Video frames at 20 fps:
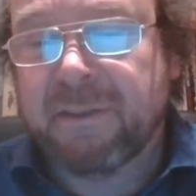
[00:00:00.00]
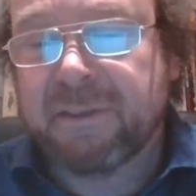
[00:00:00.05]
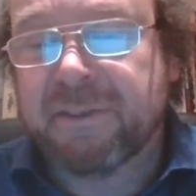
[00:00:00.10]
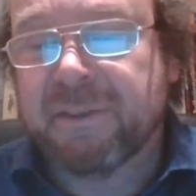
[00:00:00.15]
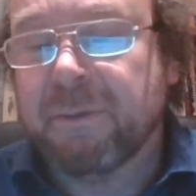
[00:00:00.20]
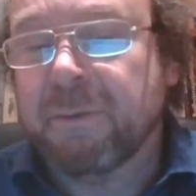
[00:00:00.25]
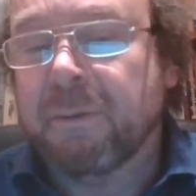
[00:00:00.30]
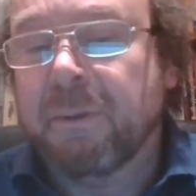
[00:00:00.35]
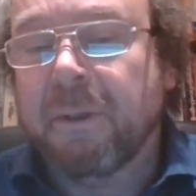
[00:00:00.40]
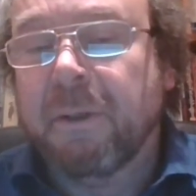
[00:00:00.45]

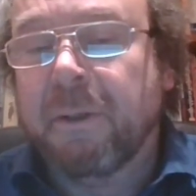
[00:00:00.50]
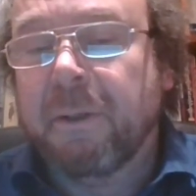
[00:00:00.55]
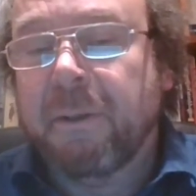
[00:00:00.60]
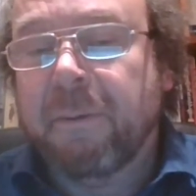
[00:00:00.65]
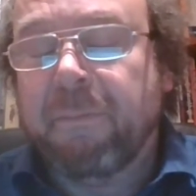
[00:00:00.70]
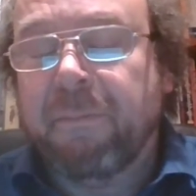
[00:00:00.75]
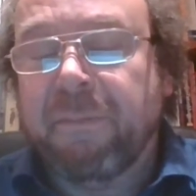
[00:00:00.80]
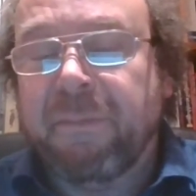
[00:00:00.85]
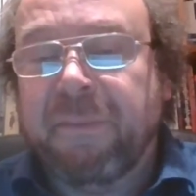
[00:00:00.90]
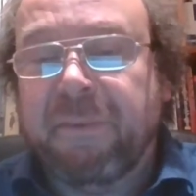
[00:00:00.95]
So
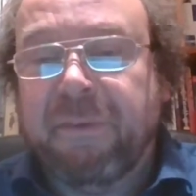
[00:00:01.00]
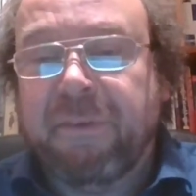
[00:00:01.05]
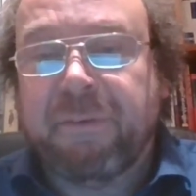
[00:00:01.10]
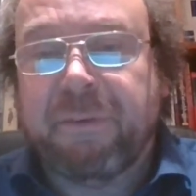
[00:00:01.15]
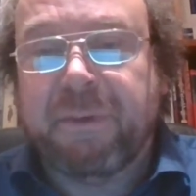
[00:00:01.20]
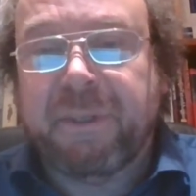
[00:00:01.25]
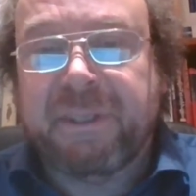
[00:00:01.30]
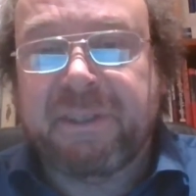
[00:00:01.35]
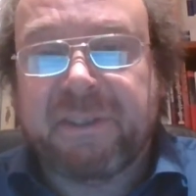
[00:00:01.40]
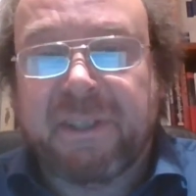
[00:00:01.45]

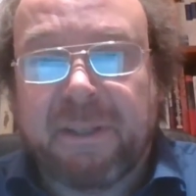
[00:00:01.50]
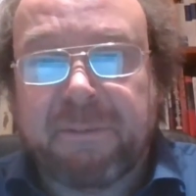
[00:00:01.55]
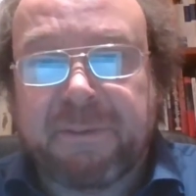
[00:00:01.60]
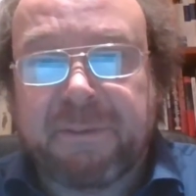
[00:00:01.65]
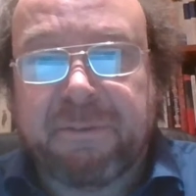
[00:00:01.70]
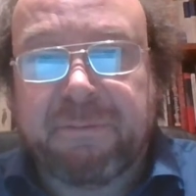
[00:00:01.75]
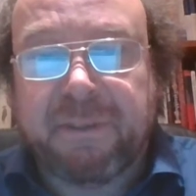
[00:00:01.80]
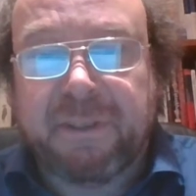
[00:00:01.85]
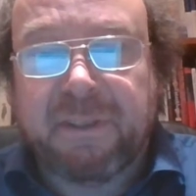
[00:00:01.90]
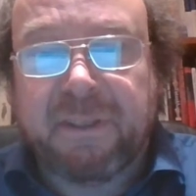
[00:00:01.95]
three types
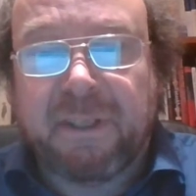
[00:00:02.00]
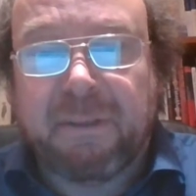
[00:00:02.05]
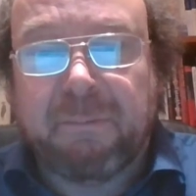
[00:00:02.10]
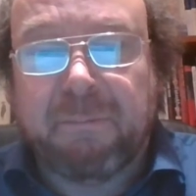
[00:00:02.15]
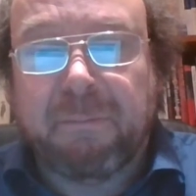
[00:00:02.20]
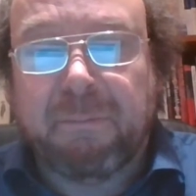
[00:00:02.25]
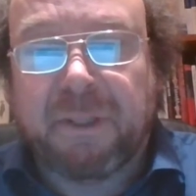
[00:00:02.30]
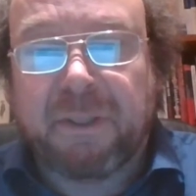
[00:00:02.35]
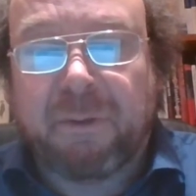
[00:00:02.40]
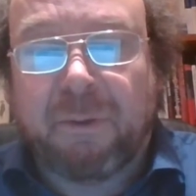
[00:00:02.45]
of
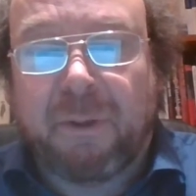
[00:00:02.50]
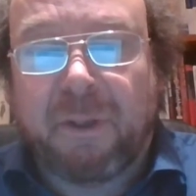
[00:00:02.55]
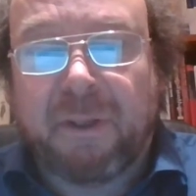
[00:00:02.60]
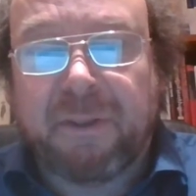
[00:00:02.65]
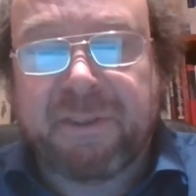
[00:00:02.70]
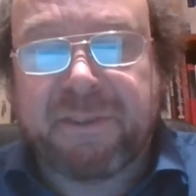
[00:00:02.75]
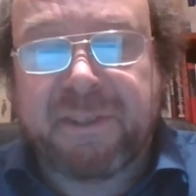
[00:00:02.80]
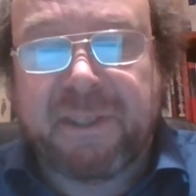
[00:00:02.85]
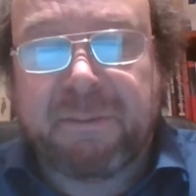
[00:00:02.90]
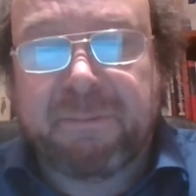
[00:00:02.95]
income, but all
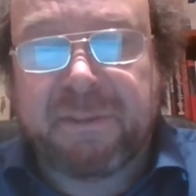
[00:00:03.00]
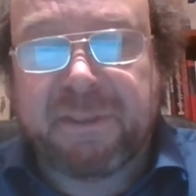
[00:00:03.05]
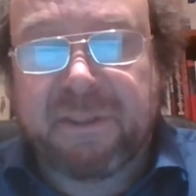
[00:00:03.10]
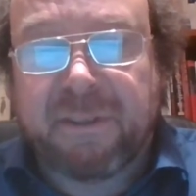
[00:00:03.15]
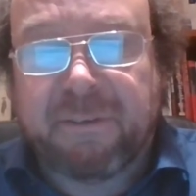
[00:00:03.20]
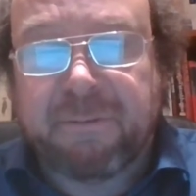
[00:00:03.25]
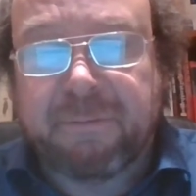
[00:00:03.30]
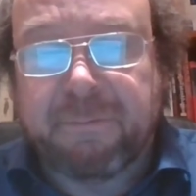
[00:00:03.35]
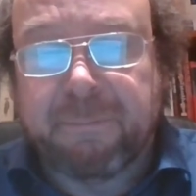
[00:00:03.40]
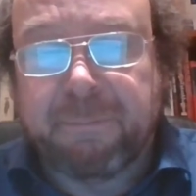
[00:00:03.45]
the same
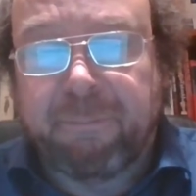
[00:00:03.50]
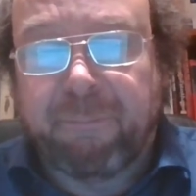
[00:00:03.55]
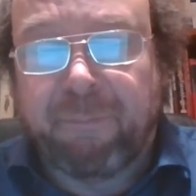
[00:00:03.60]
stuff.